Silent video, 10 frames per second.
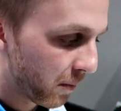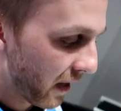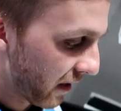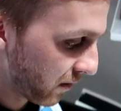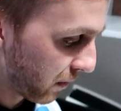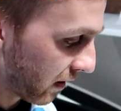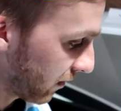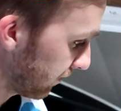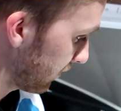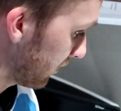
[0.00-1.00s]
the best, but
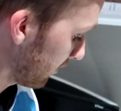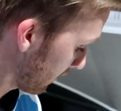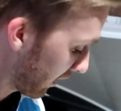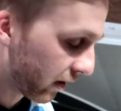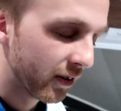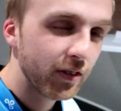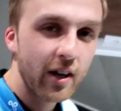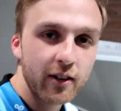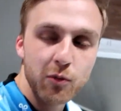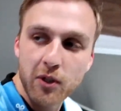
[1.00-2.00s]
we gotta close it
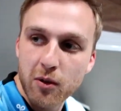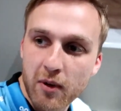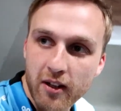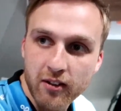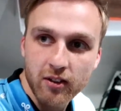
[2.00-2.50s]
out to be the best.